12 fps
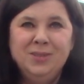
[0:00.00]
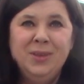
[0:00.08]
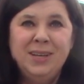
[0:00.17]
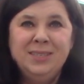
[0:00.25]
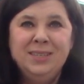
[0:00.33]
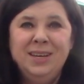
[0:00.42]

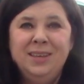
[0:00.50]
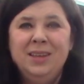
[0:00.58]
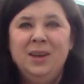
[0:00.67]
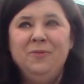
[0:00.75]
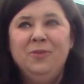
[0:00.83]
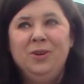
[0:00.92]
that's the day
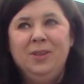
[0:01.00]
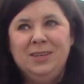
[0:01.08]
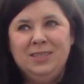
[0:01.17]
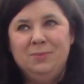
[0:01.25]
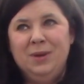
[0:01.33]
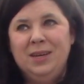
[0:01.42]
that I'm
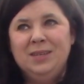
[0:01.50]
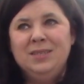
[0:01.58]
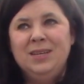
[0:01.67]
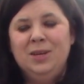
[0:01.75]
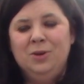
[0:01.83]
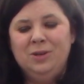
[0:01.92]
fertilizing my
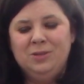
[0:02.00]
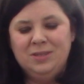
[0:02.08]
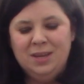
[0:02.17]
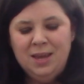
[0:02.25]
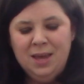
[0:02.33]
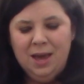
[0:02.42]

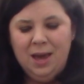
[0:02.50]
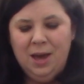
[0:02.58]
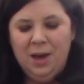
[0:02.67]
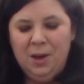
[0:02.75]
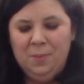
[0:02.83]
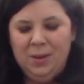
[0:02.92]
containers.
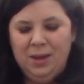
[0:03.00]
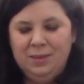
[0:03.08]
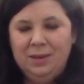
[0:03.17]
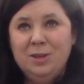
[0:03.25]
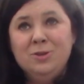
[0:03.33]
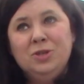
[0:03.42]
And
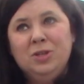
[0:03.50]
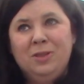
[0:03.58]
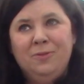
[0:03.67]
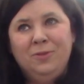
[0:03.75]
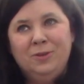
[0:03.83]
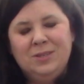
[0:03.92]
then usually
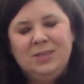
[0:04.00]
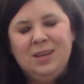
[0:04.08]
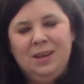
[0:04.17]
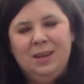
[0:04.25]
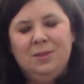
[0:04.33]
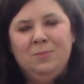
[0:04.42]
the first
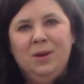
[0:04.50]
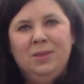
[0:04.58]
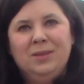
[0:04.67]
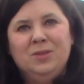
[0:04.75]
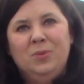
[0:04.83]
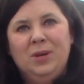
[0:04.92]
Sunday of the
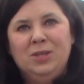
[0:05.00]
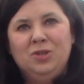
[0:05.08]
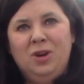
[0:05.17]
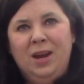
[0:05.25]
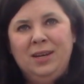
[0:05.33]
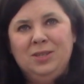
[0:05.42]
month is when I
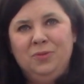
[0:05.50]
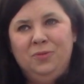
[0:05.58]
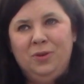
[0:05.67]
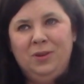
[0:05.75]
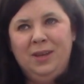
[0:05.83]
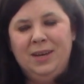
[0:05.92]
try to
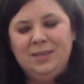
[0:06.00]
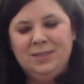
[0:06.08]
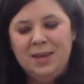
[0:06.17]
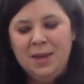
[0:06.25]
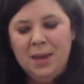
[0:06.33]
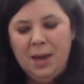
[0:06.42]

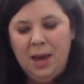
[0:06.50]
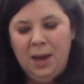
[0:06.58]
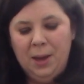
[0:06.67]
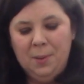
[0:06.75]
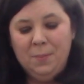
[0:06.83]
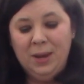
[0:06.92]
fertilize
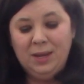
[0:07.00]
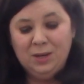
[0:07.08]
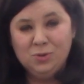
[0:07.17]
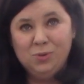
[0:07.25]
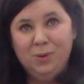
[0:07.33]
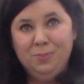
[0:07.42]
my indoor